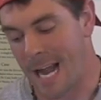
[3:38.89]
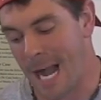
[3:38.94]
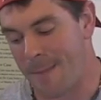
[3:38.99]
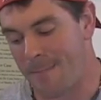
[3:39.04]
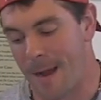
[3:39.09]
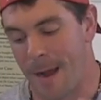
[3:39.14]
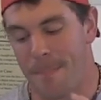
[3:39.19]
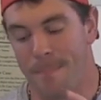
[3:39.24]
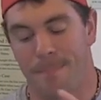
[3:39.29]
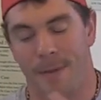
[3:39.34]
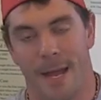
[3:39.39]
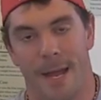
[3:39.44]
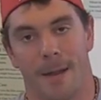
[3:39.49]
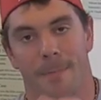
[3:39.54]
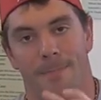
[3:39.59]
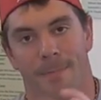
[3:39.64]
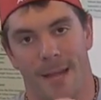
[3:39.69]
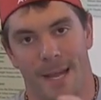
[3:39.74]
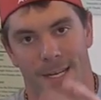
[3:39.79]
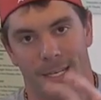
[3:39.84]
got my
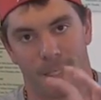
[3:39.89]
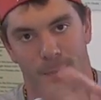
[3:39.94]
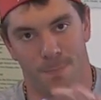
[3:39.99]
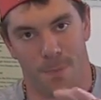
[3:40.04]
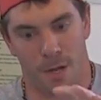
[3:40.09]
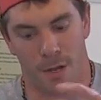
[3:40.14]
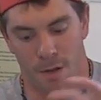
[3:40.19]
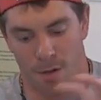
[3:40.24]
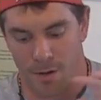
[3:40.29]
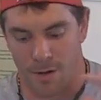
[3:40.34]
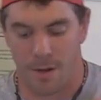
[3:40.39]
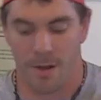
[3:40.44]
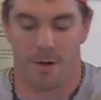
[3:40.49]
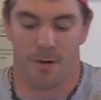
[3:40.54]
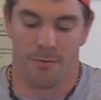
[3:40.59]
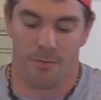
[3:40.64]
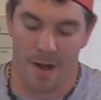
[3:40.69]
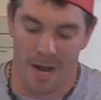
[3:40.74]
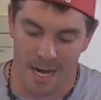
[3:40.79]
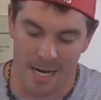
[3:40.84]
big spoon
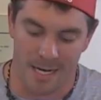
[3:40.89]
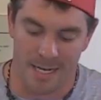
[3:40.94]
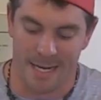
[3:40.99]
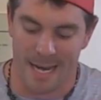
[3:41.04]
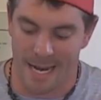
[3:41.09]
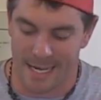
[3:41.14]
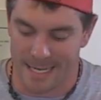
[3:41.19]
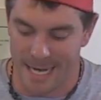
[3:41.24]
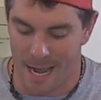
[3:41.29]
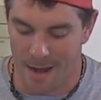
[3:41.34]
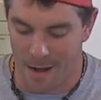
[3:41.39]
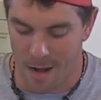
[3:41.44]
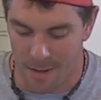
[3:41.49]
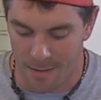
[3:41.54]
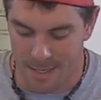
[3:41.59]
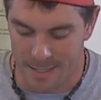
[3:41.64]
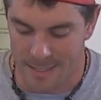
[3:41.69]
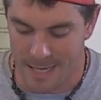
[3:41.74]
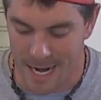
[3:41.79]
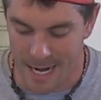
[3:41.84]
ready to take down
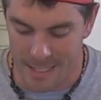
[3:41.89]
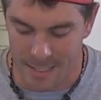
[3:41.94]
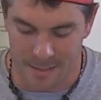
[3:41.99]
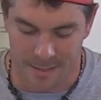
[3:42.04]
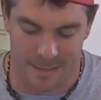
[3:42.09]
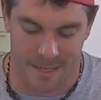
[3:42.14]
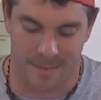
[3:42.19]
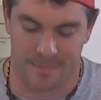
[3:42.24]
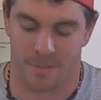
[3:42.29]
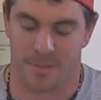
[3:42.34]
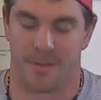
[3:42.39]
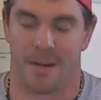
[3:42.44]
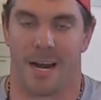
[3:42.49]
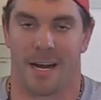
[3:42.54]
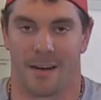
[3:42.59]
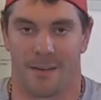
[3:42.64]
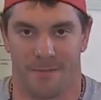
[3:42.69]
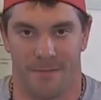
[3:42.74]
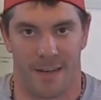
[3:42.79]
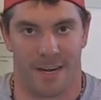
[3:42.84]
all this ice cream so that
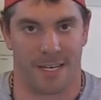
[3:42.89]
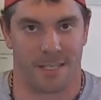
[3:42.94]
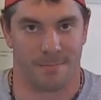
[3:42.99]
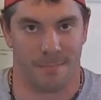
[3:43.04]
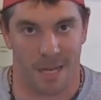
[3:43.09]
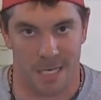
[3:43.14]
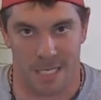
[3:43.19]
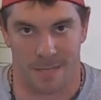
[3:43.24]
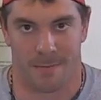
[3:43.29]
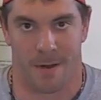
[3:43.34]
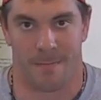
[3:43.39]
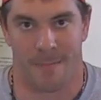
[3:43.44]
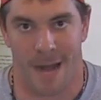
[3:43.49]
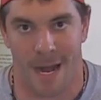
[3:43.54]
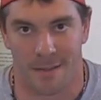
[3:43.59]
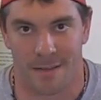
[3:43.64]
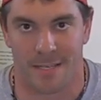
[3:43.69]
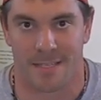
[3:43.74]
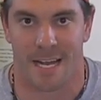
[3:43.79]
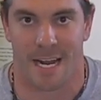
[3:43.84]
I can fit as much in my
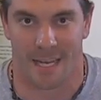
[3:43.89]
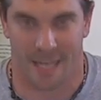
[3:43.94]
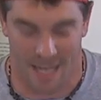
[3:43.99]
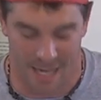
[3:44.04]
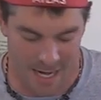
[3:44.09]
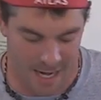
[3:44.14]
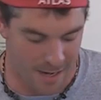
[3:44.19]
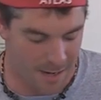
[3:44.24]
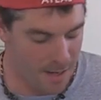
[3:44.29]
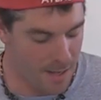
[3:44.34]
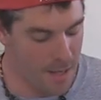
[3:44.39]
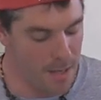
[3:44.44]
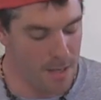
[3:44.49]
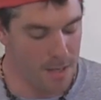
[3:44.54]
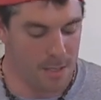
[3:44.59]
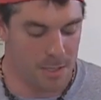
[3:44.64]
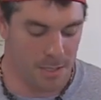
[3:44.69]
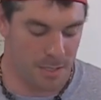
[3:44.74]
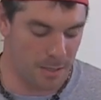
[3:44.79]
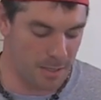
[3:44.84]
mouth as I can.
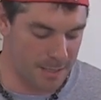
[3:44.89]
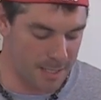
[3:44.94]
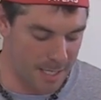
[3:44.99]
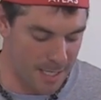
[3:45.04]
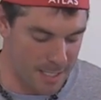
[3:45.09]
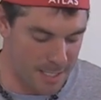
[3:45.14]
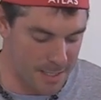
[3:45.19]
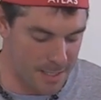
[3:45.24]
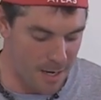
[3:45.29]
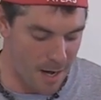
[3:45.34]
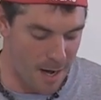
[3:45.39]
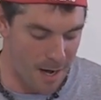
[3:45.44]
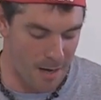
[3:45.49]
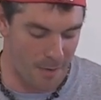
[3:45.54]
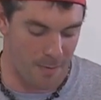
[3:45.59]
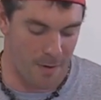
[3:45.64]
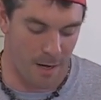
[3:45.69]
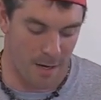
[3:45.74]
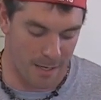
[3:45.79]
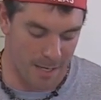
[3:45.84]
So let's get it
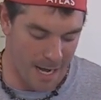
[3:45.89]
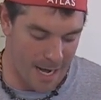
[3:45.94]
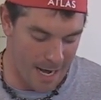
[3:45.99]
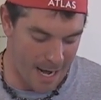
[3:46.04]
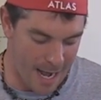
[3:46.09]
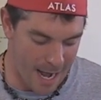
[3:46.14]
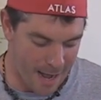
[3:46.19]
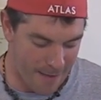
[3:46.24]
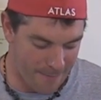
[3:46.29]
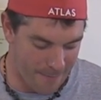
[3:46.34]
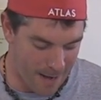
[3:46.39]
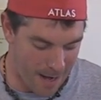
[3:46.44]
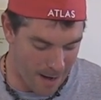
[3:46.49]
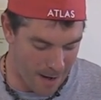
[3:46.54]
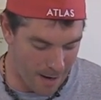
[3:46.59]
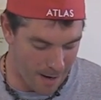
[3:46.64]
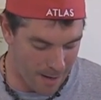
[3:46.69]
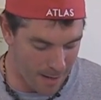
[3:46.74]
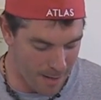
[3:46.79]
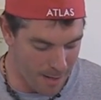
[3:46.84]
started. We only got a half
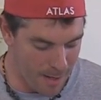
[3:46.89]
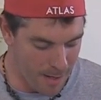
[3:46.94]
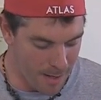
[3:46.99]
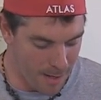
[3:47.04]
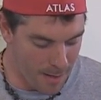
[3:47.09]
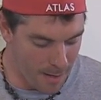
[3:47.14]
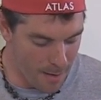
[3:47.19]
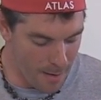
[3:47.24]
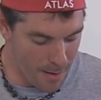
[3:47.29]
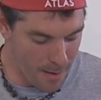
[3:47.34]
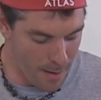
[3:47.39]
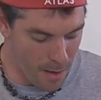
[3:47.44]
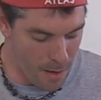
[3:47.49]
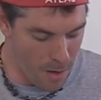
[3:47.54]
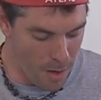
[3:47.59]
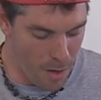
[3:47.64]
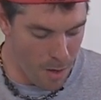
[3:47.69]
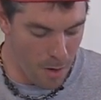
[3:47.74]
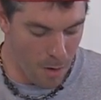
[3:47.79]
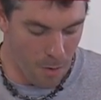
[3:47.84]
hour.
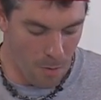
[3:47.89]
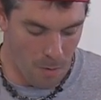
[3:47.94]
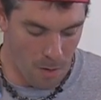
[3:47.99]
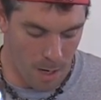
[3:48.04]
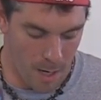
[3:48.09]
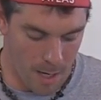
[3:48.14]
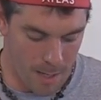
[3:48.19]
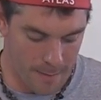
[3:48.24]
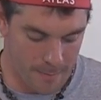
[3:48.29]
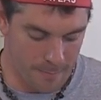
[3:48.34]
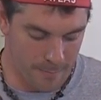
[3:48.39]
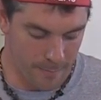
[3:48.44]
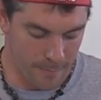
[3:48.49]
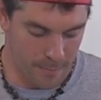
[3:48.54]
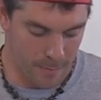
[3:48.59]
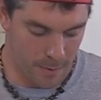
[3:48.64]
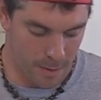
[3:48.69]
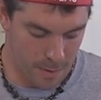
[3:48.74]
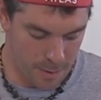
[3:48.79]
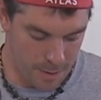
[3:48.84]

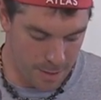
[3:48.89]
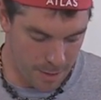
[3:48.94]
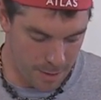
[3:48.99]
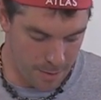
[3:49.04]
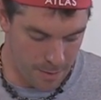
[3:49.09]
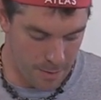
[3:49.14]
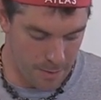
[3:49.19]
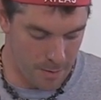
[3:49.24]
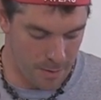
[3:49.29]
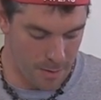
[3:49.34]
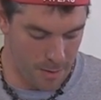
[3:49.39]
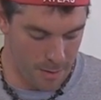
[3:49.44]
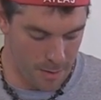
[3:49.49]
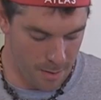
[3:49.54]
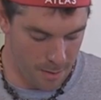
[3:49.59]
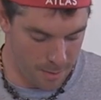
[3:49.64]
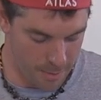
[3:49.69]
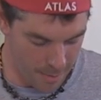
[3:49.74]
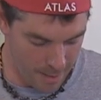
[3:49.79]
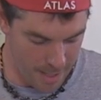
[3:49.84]
1, 2,
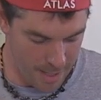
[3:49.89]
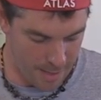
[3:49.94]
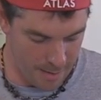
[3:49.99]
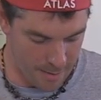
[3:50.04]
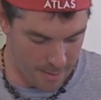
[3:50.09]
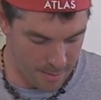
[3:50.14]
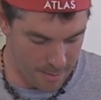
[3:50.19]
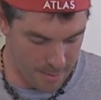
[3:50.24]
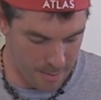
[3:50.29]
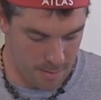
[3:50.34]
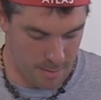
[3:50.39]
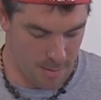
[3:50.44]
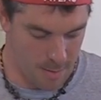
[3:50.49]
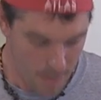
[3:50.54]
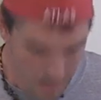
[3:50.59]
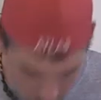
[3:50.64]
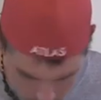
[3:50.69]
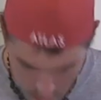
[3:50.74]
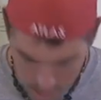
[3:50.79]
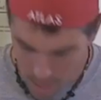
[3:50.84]
3.
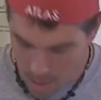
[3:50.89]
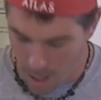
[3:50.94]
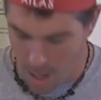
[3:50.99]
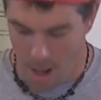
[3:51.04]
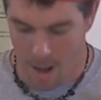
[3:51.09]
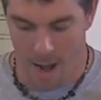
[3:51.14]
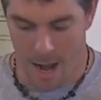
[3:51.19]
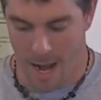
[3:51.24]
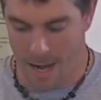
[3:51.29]
All